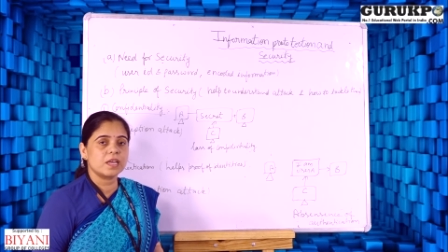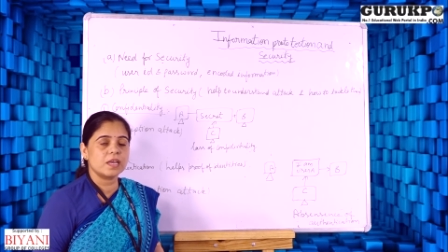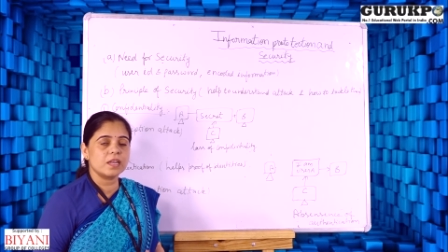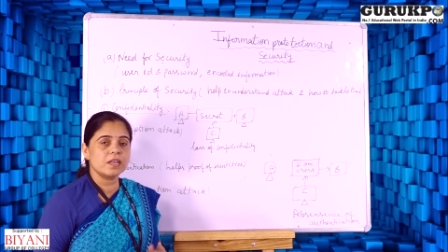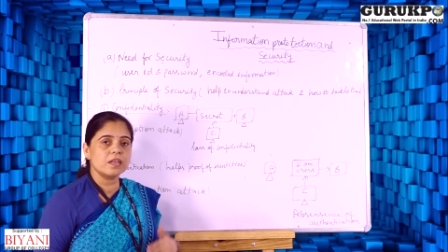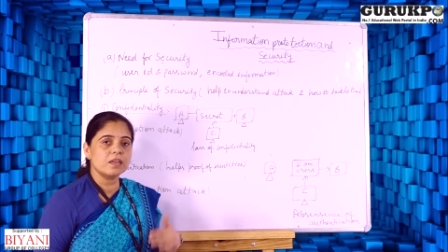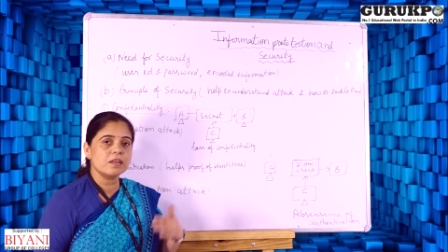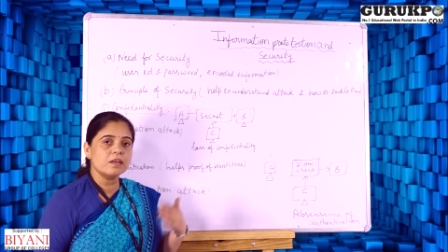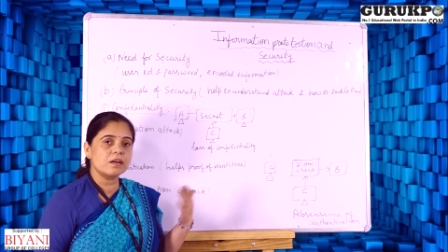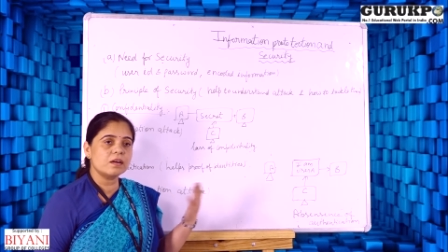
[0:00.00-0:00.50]

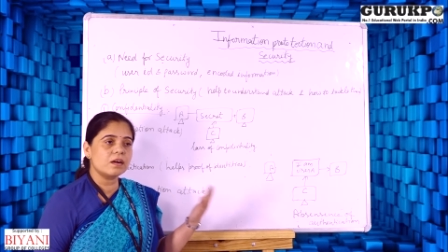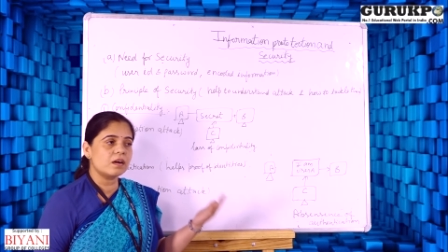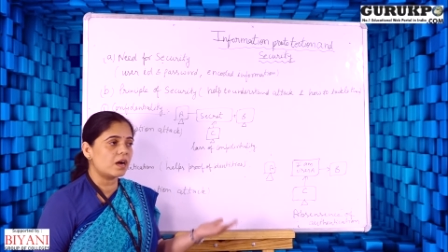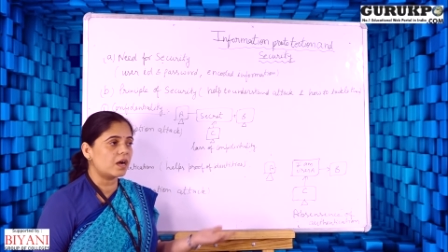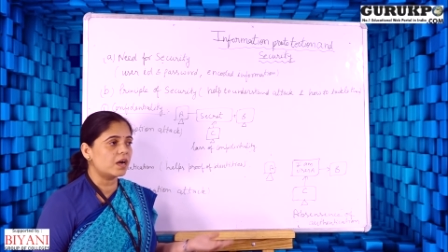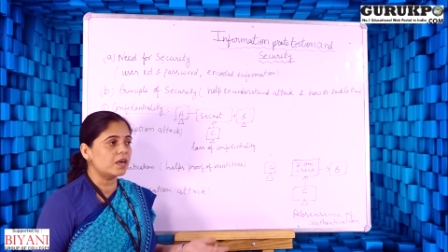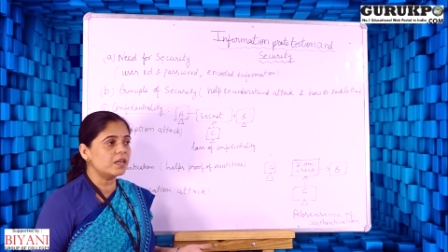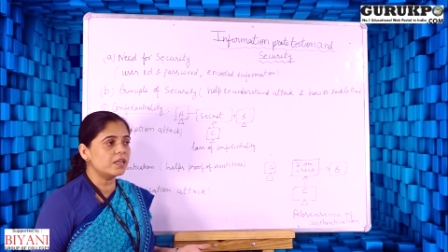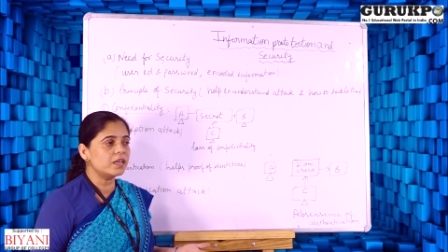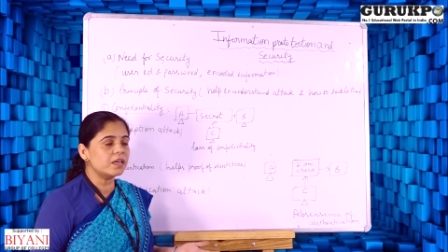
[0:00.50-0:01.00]
in
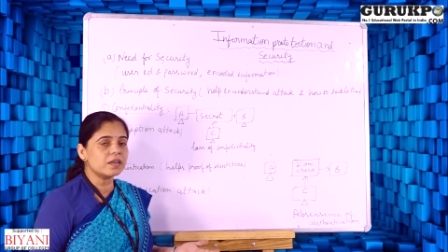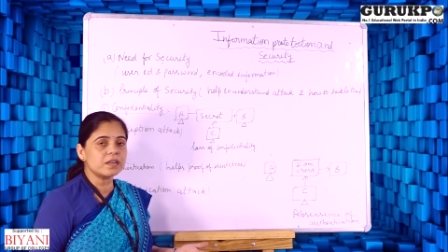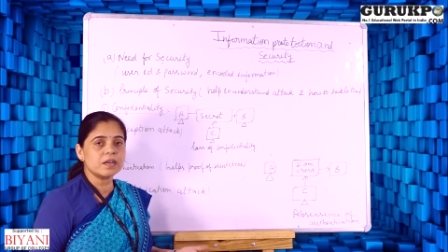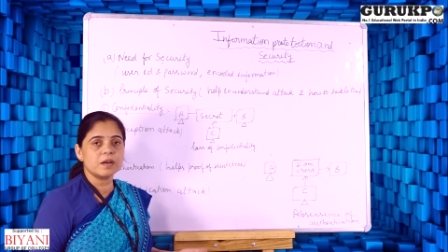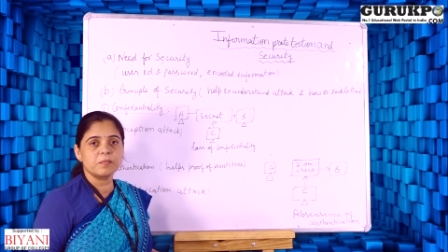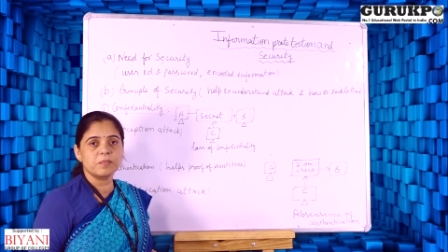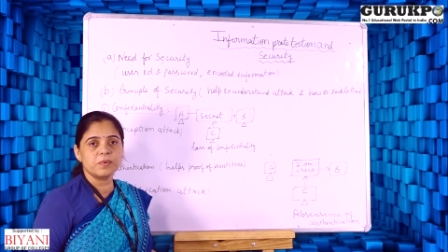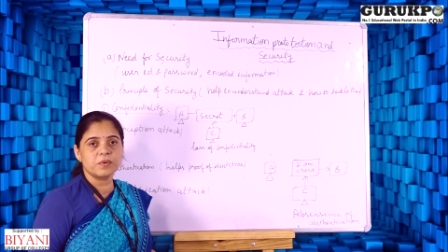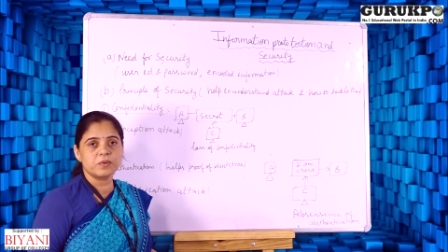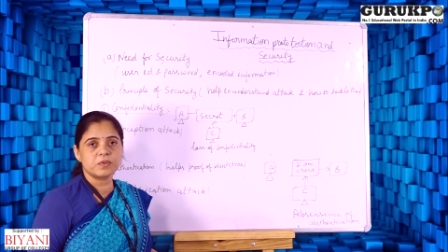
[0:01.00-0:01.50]
earlier
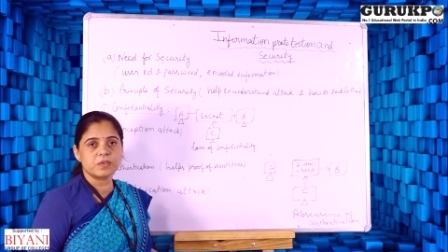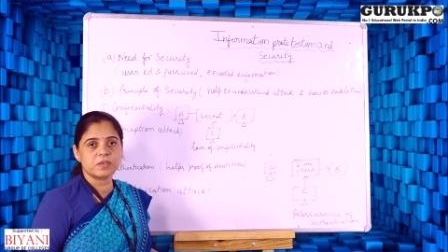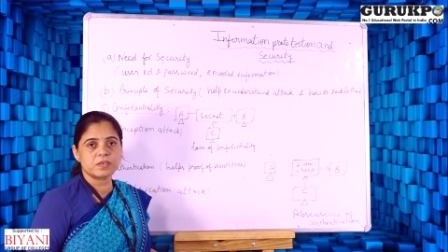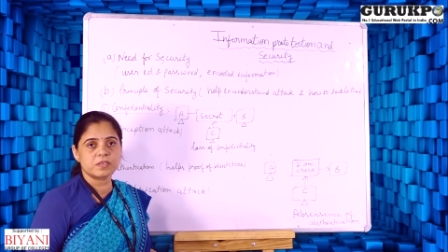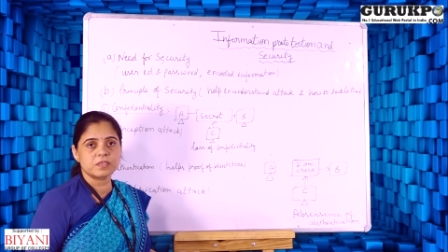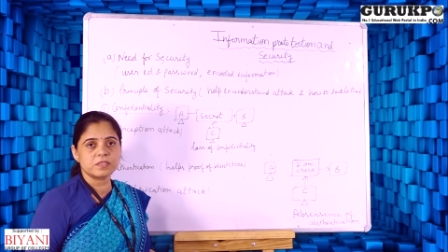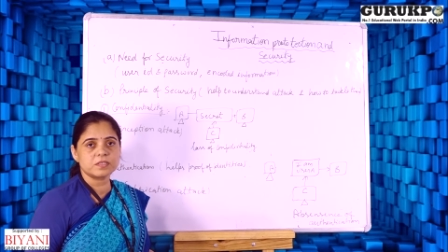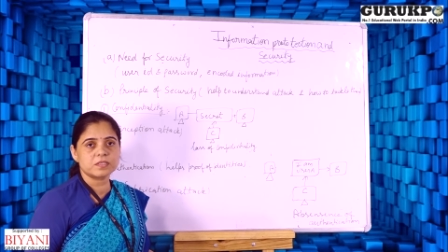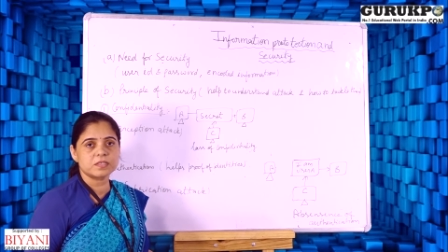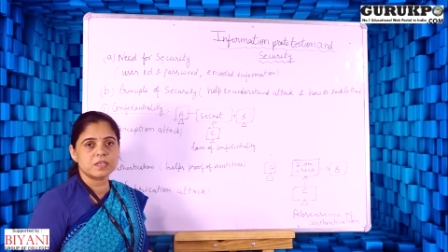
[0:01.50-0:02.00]

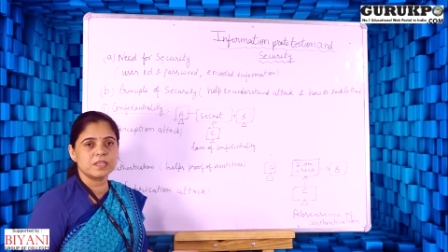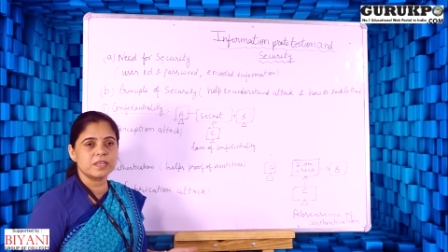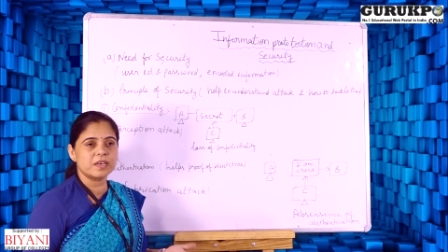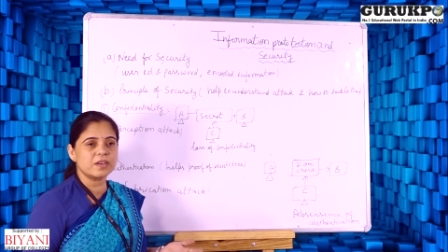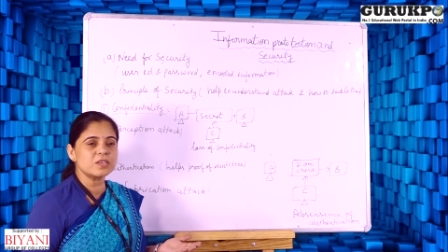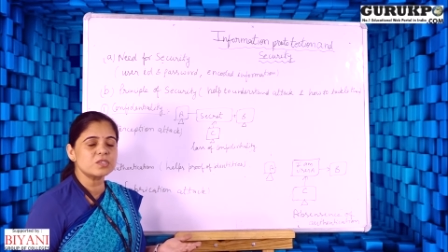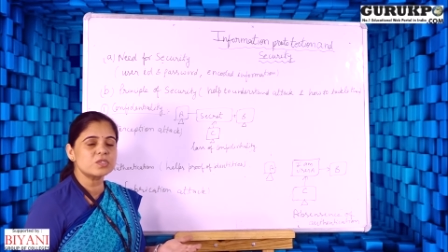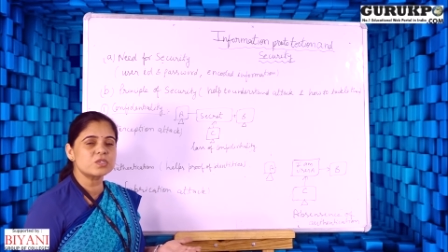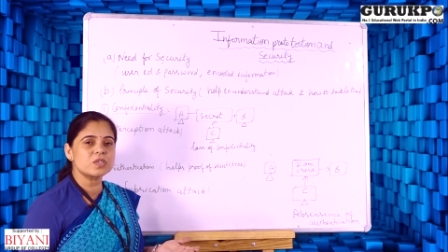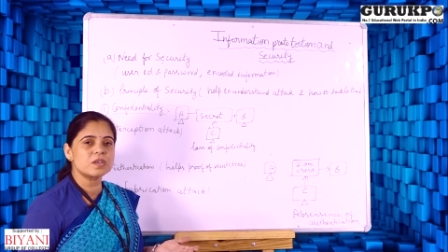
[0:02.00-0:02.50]
computers, there
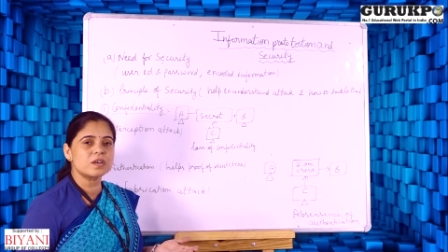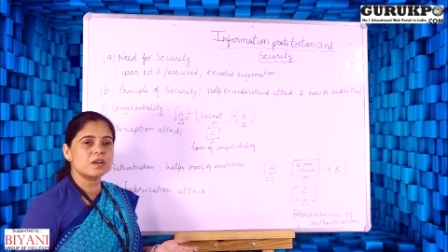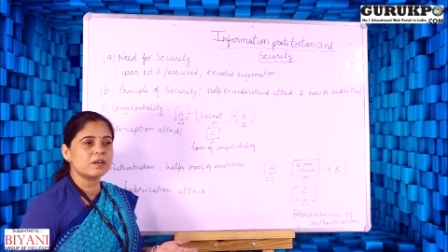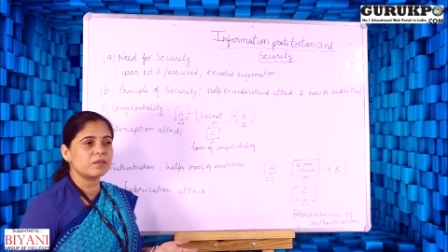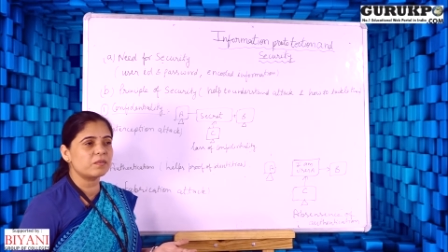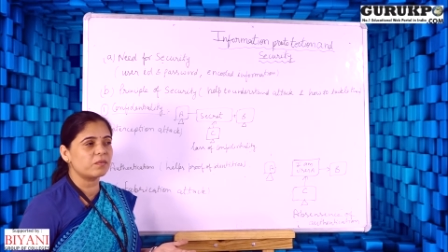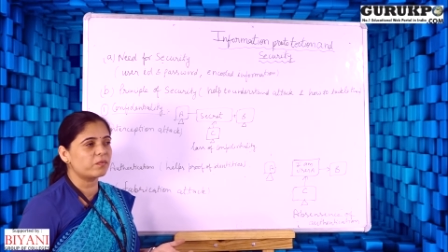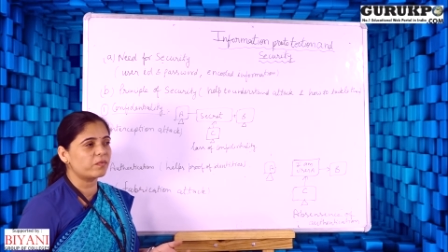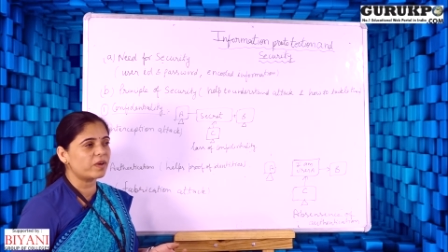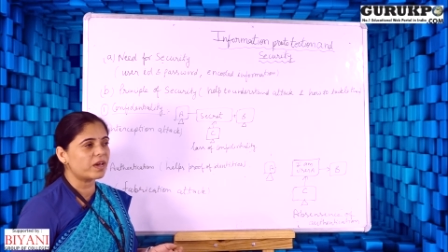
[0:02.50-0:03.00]
is
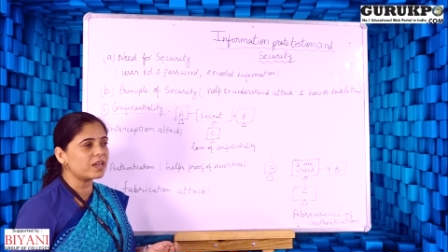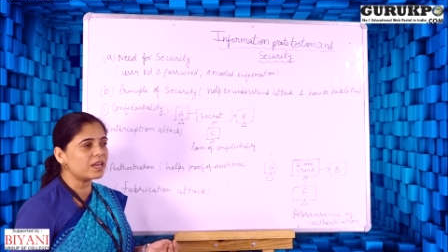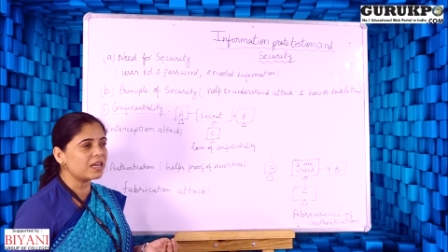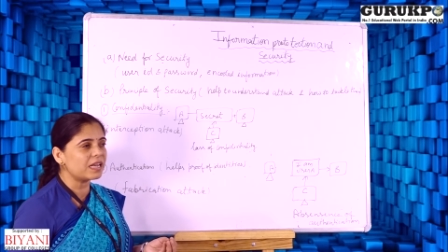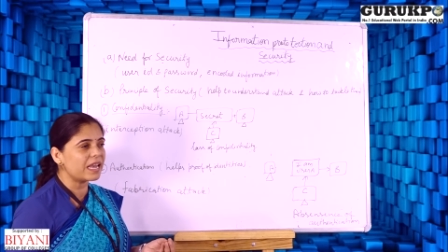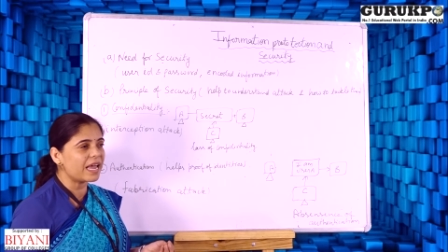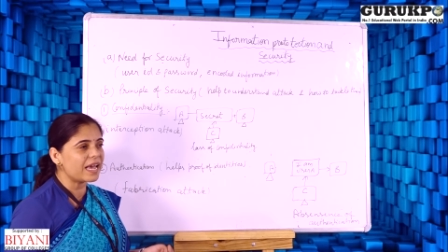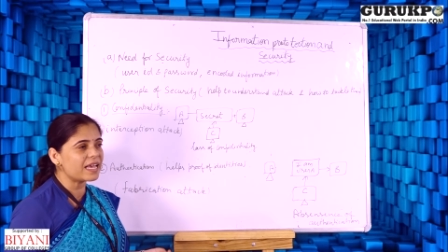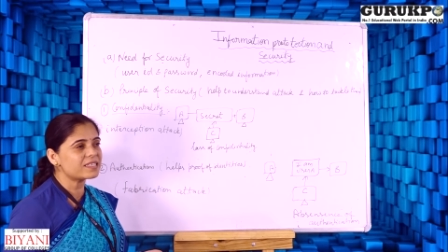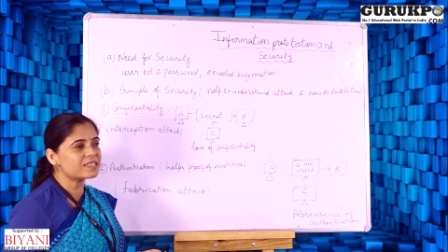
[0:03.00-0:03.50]
very
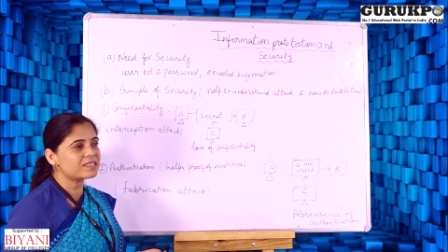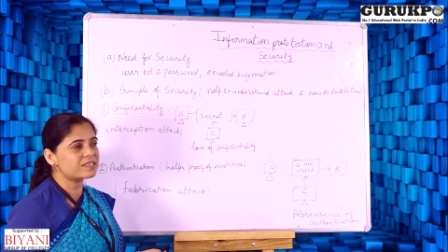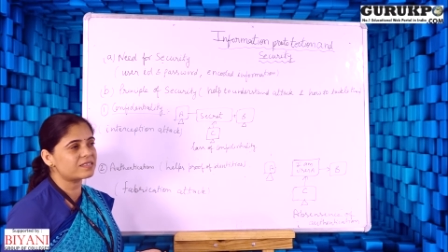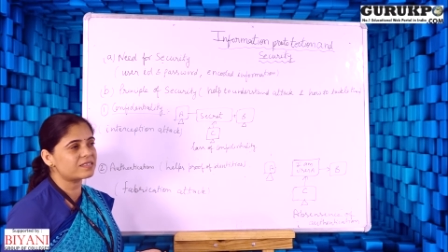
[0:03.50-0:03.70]
less